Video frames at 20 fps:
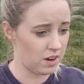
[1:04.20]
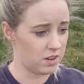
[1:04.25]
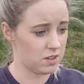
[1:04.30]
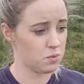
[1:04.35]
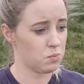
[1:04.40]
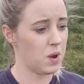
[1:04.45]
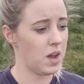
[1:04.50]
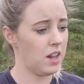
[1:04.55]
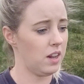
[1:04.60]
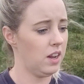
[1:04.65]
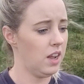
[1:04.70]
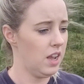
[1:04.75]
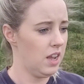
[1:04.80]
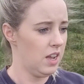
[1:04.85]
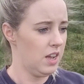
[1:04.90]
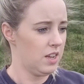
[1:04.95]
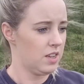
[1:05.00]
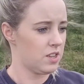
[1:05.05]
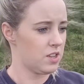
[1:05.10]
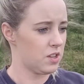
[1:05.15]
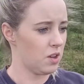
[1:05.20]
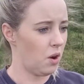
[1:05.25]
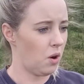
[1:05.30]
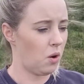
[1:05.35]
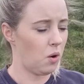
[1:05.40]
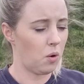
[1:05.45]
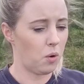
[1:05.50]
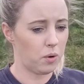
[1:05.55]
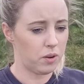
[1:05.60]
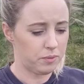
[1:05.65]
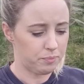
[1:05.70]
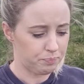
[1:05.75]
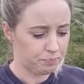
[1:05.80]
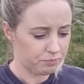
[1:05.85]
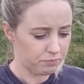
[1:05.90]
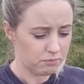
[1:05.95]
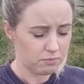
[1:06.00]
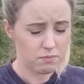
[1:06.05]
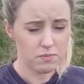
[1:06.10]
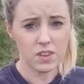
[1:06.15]
there as well, so
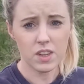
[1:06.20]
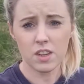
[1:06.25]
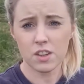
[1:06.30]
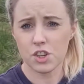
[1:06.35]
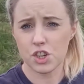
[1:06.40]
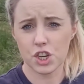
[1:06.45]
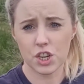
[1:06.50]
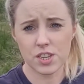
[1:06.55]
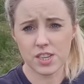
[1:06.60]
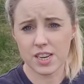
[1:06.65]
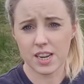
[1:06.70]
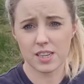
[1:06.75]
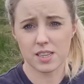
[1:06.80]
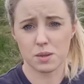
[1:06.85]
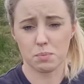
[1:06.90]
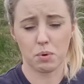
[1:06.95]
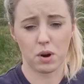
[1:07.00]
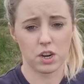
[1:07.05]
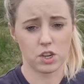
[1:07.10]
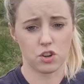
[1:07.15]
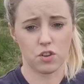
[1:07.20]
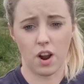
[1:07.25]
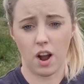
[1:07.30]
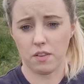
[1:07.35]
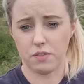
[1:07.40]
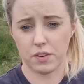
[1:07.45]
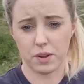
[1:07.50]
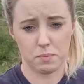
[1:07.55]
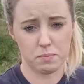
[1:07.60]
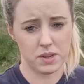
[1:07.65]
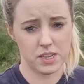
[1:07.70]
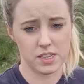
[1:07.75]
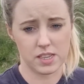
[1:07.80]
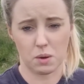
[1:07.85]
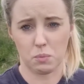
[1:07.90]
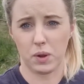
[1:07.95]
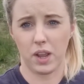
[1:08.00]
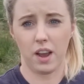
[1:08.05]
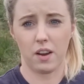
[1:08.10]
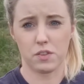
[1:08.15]
just takes the pressure off. It means
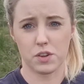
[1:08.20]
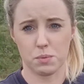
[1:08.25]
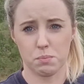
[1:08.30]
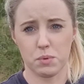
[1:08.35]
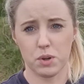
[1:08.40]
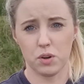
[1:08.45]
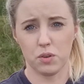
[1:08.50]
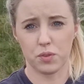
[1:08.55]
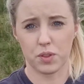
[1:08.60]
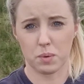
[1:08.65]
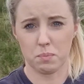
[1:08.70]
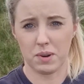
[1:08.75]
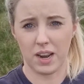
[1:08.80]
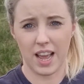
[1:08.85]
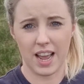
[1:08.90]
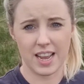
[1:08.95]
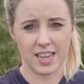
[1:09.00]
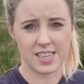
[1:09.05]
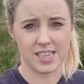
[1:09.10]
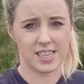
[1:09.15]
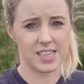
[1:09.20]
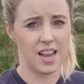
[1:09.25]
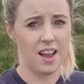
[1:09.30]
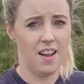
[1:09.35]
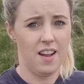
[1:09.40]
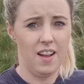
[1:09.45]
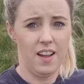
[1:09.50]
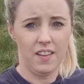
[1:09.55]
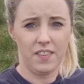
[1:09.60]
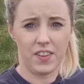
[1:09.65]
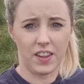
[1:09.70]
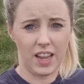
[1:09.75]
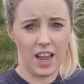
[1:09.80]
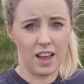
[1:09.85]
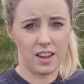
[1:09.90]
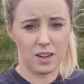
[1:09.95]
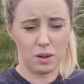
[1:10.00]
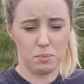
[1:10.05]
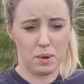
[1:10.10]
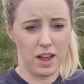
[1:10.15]
that we have to move them less. The
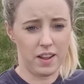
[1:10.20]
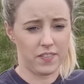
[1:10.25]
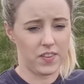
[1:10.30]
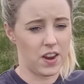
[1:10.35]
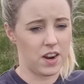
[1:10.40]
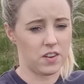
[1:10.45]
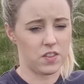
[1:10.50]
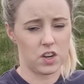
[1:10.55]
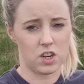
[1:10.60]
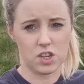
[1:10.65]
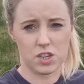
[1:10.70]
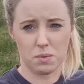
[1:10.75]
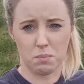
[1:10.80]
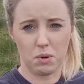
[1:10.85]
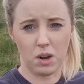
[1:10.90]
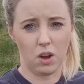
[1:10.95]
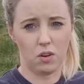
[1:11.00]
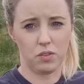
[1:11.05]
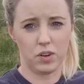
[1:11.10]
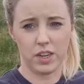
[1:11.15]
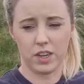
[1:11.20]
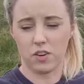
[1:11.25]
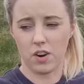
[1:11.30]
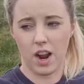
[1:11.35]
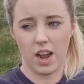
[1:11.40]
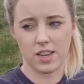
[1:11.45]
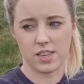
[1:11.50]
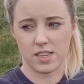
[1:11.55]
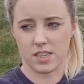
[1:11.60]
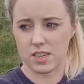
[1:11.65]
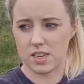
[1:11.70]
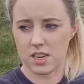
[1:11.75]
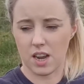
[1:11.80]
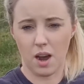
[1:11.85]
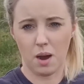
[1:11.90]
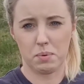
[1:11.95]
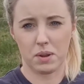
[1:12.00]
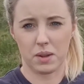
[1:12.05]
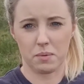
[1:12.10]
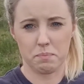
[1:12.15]
cattle back there, there's some lovely grass. The
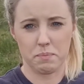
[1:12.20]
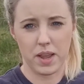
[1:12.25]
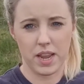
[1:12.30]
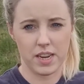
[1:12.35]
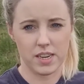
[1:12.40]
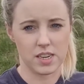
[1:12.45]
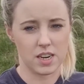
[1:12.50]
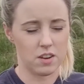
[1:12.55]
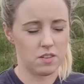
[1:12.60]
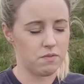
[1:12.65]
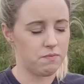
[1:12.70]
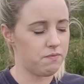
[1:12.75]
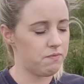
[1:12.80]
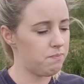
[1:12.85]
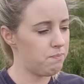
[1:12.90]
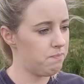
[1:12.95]
topping made a